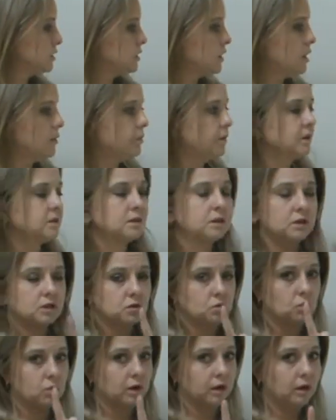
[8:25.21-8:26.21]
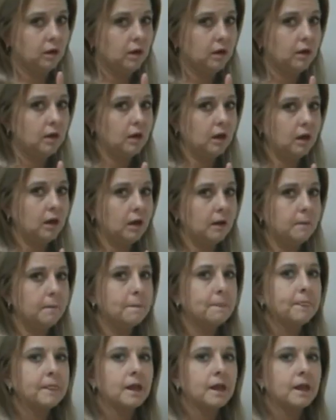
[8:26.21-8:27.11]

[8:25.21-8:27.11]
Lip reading: topics, at least one thing,